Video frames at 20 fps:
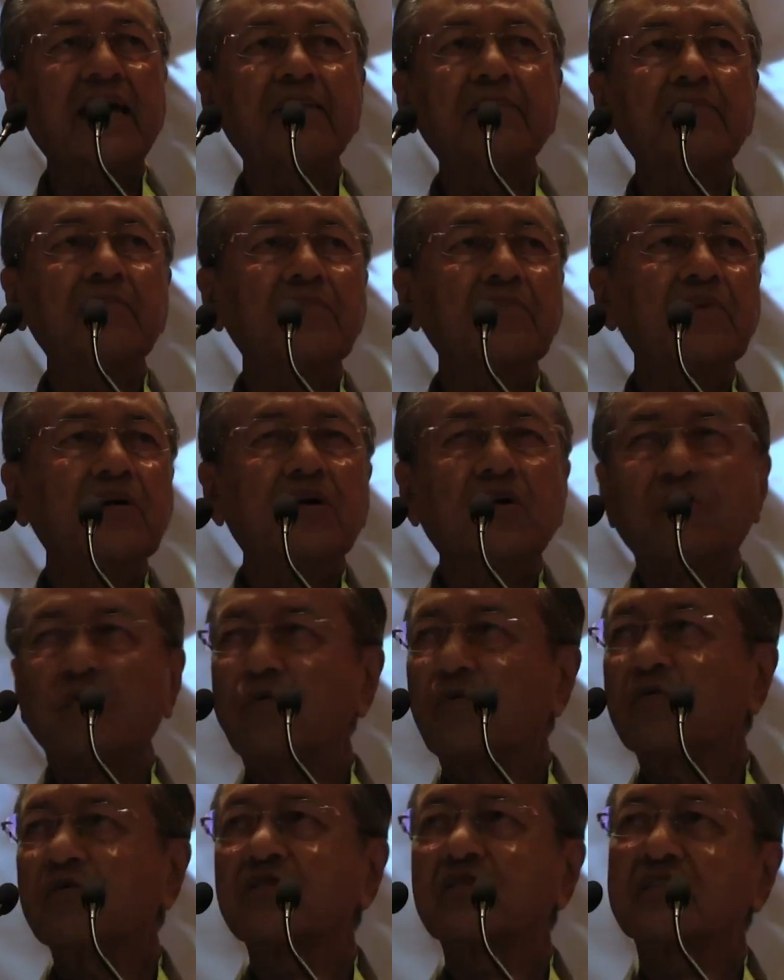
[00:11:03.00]
And
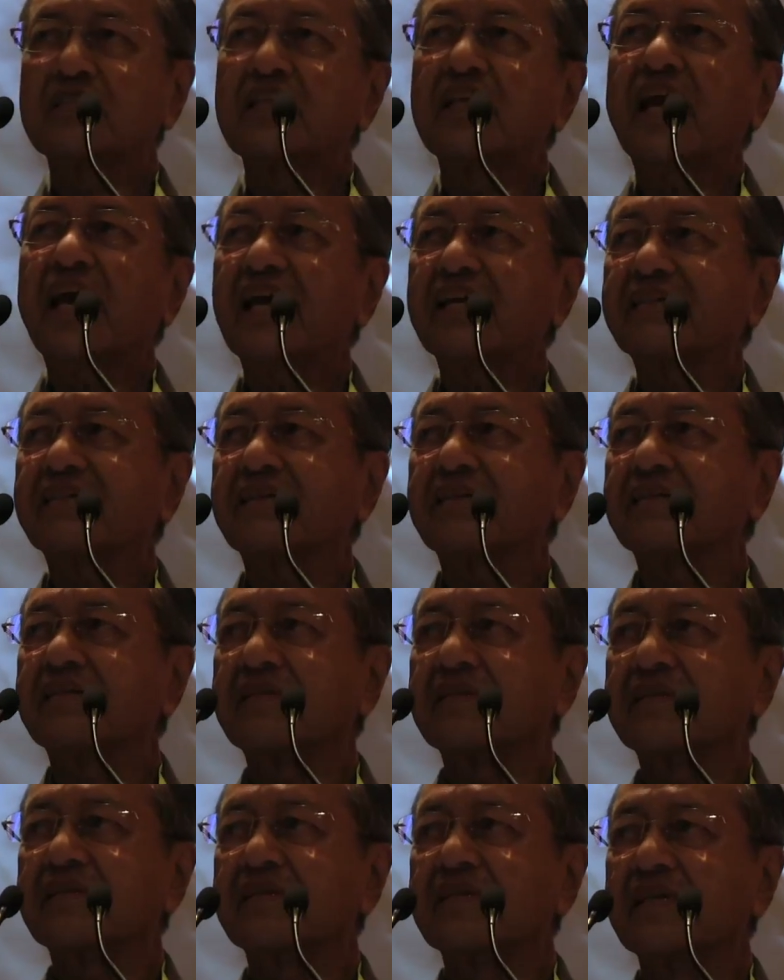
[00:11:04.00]
time was
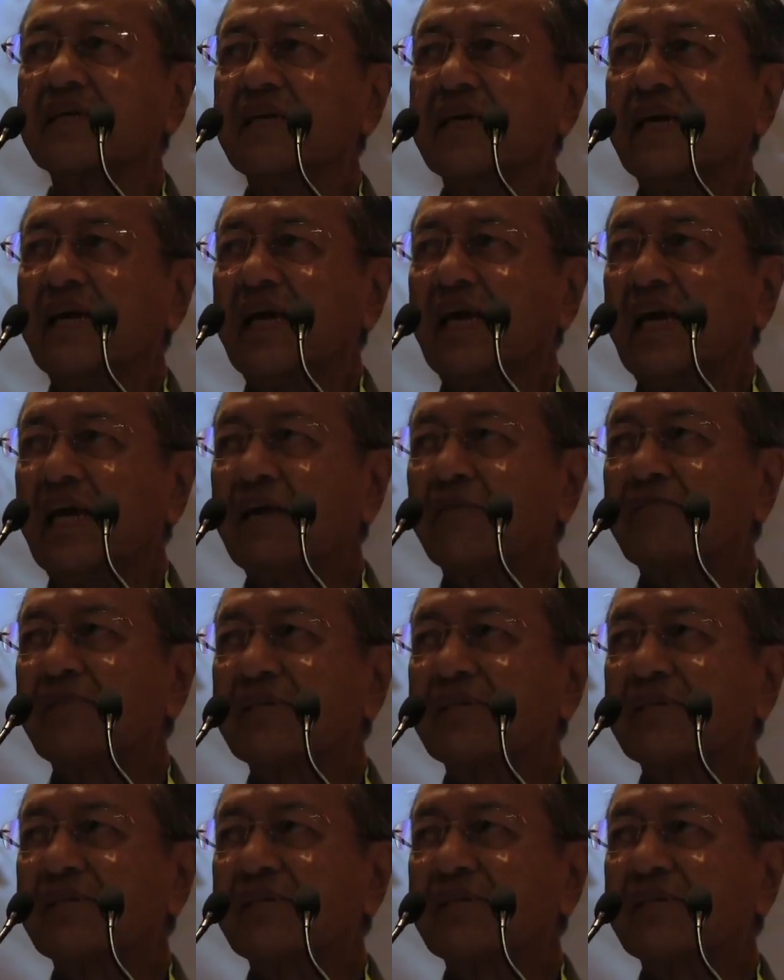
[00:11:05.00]
the essence.